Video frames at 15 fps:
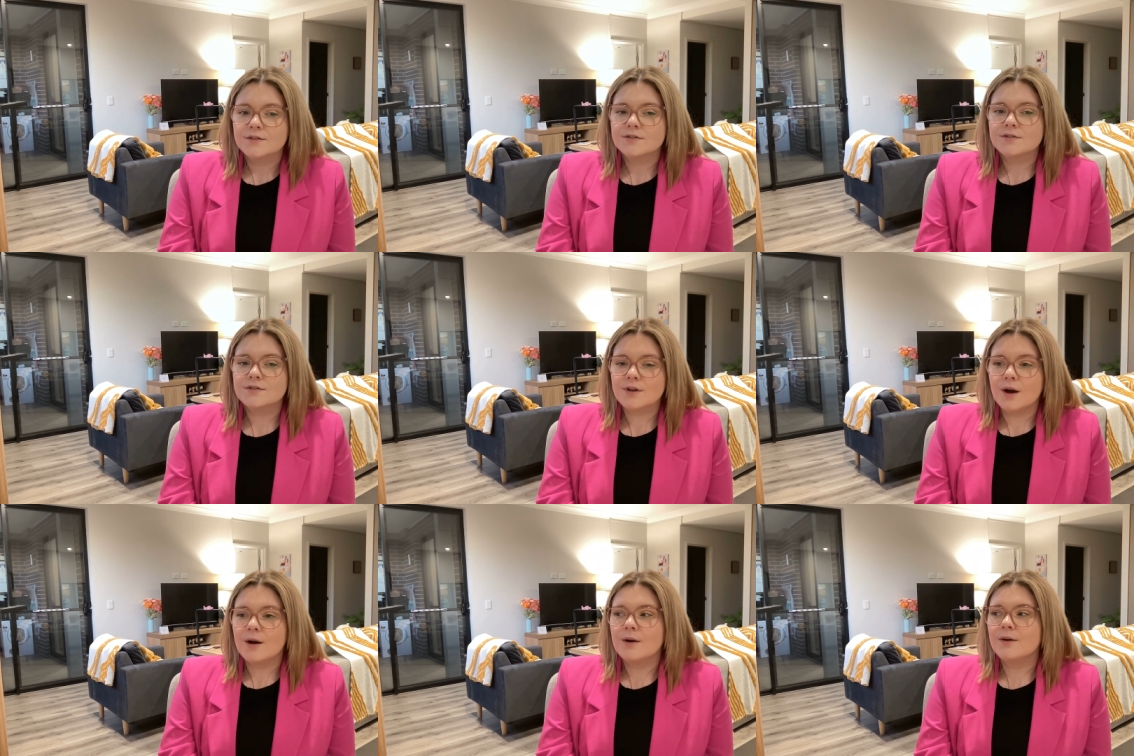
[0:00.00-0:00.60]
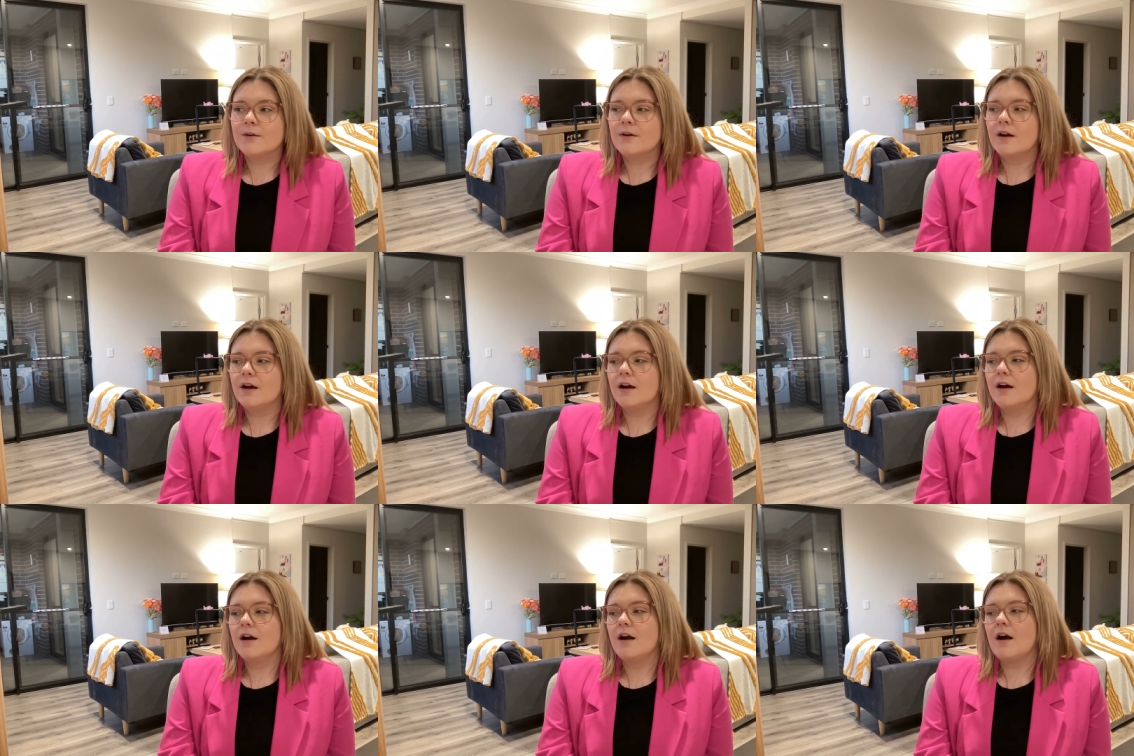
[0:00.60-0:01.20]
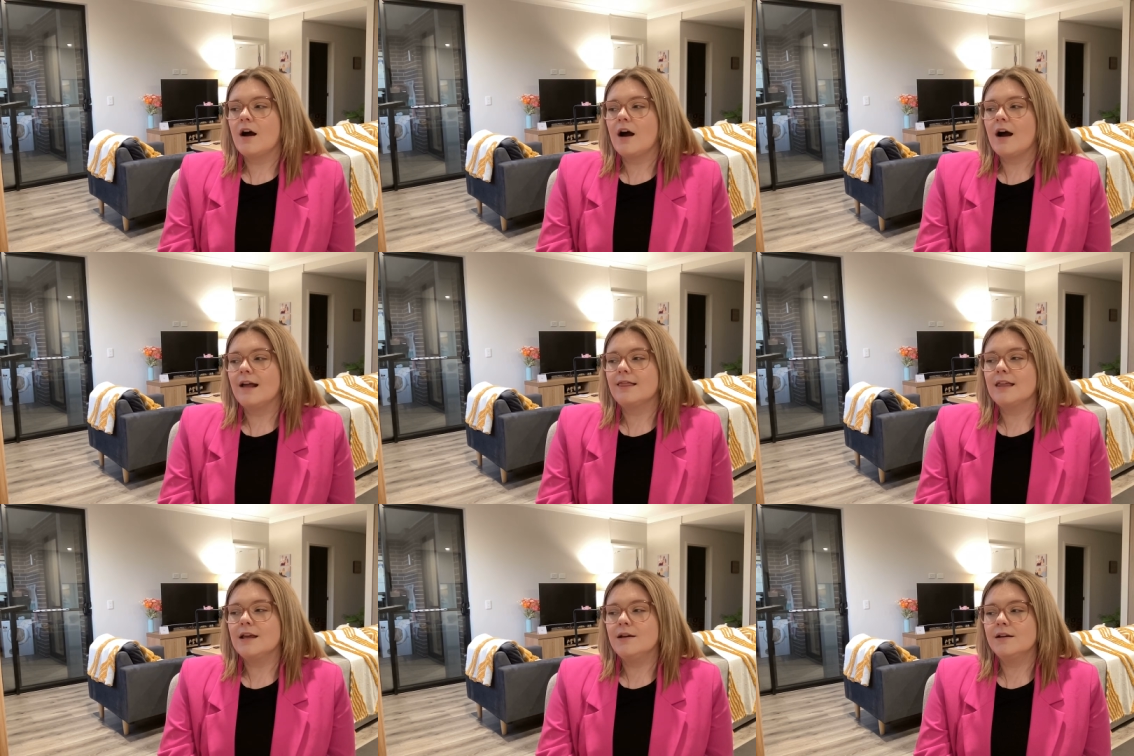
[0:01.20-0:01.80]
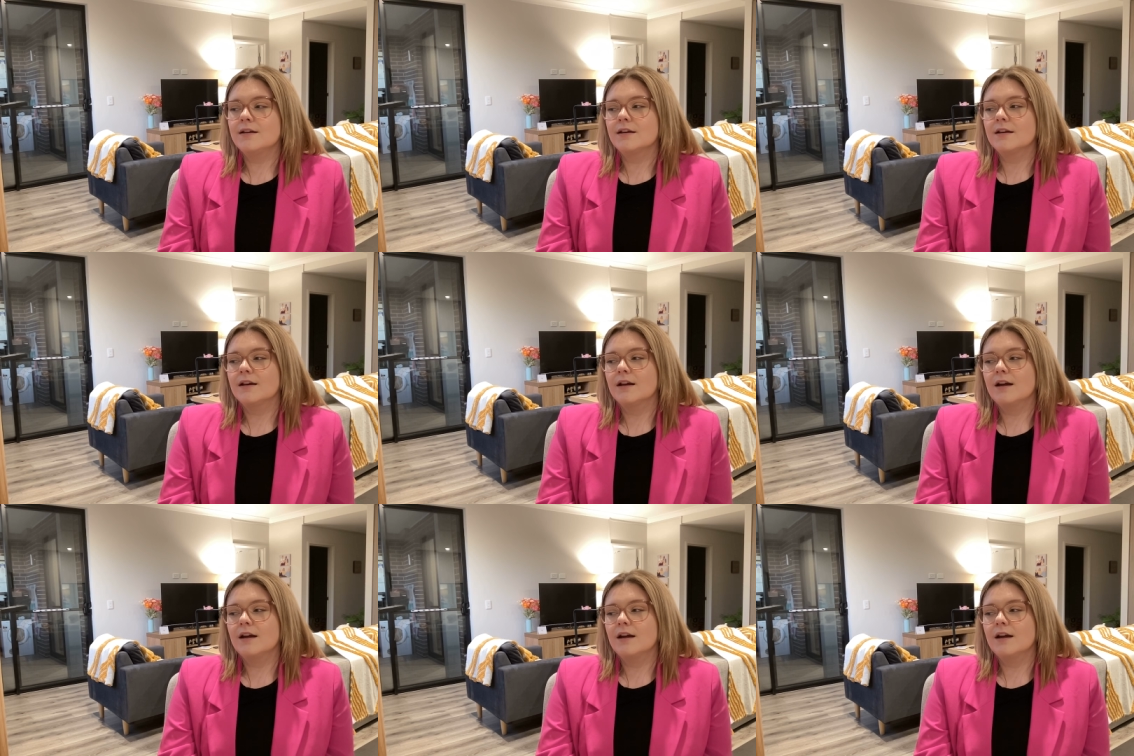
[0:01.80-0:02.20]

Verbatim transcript: So I think